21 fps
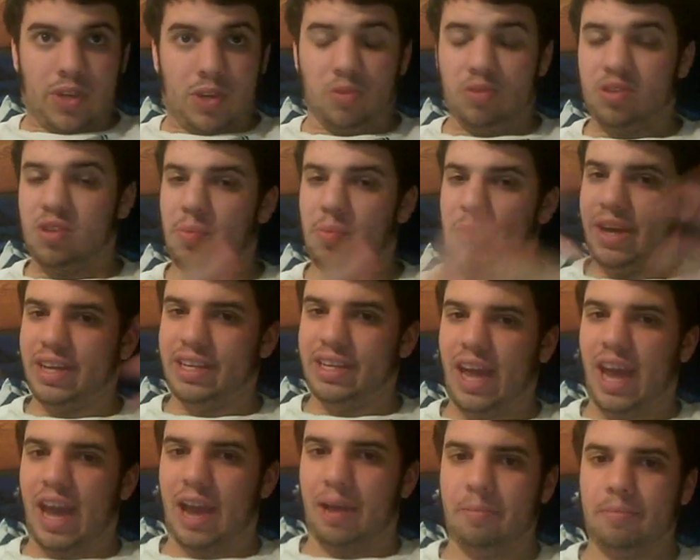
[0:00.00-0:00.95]
was the big
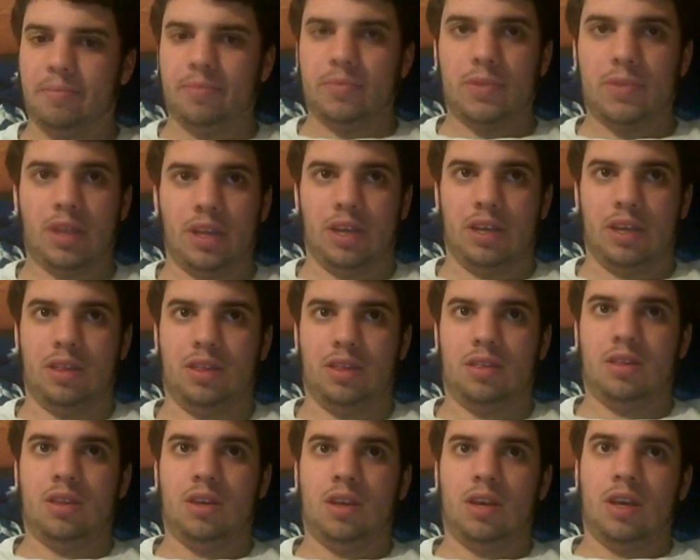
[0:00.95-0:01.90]
name
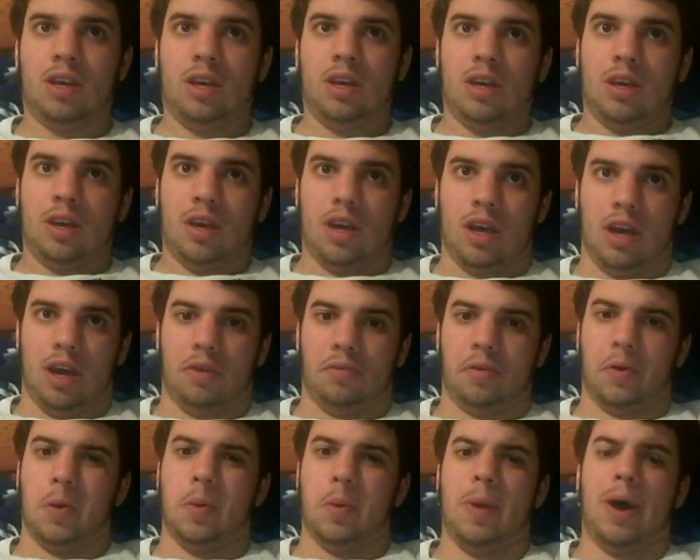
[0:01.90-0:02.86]
in
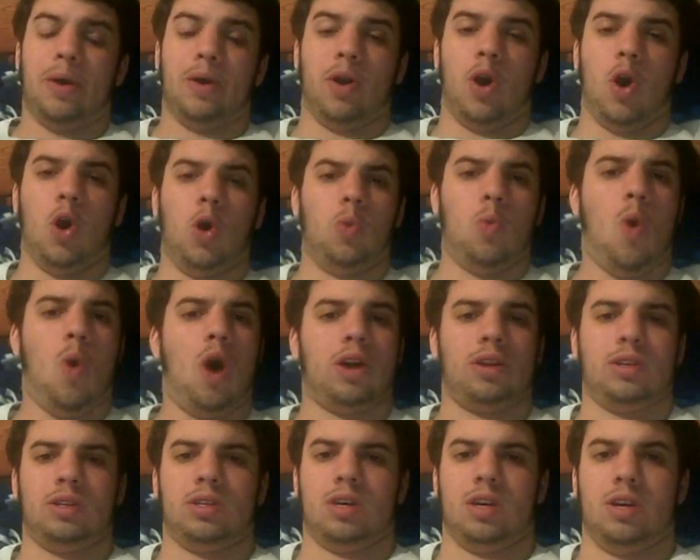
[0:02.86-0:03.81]
from about
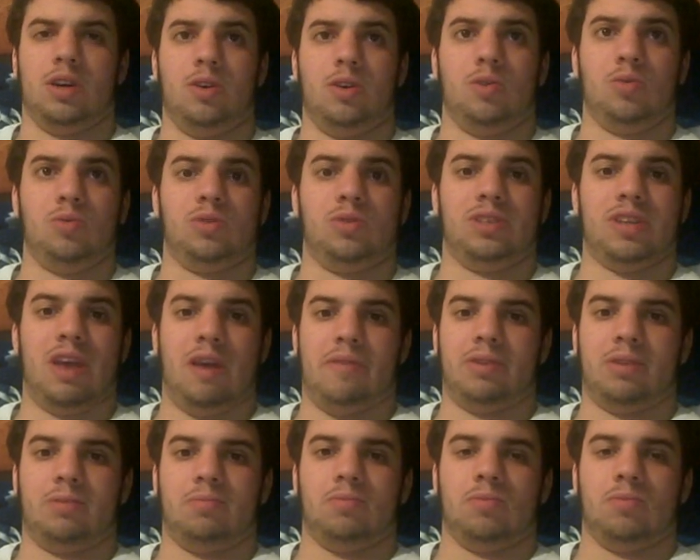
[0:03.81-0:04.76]
01 to
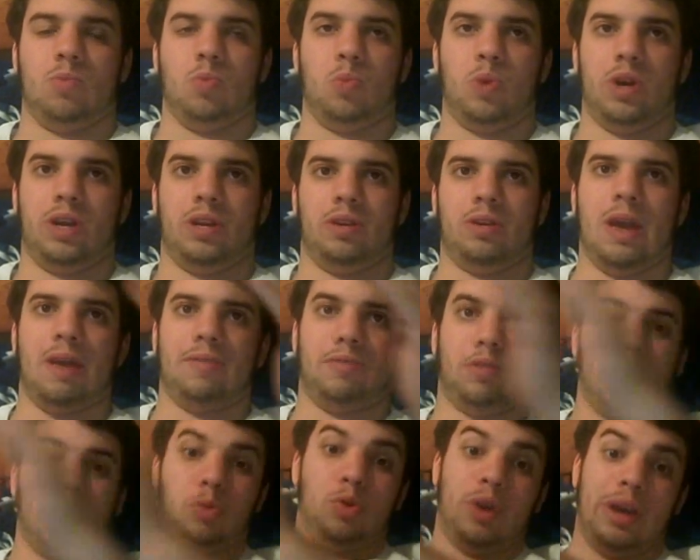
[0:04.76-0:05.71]
07 when
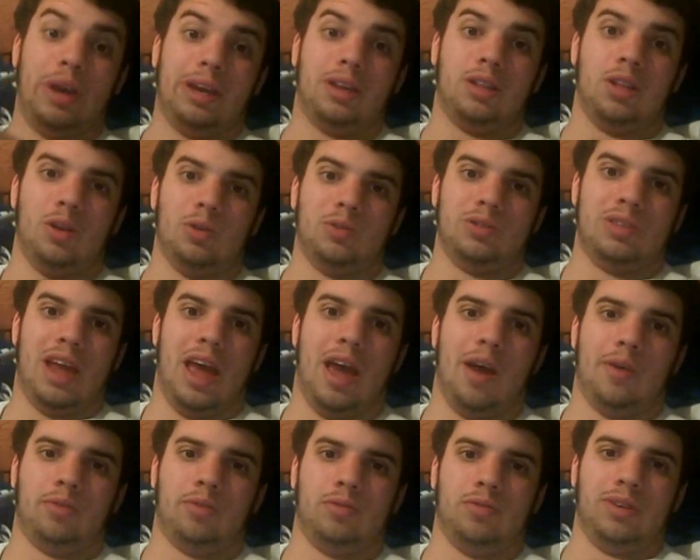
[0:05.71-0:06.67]
FWA closed
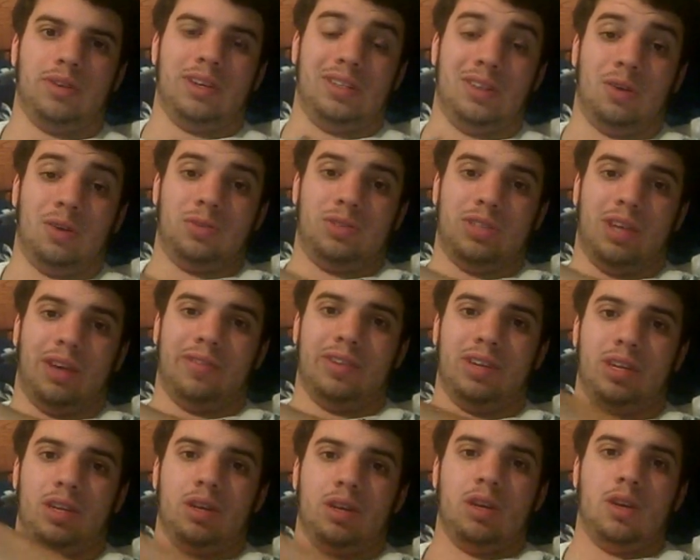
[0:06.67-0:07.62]
down in
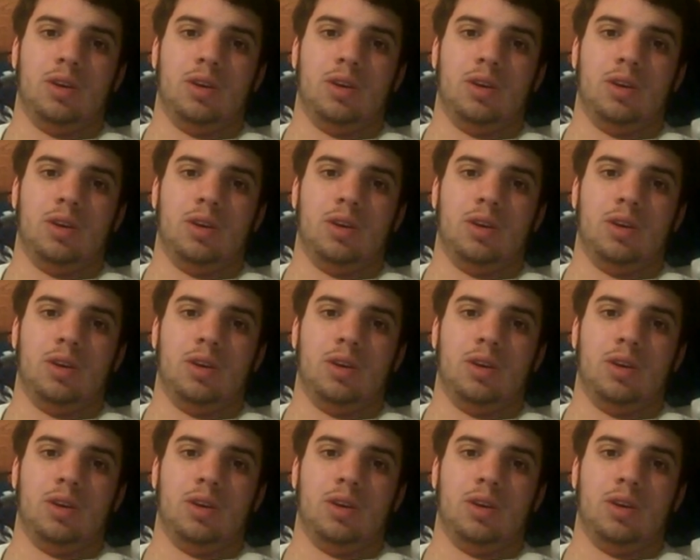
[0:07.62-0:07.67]
07,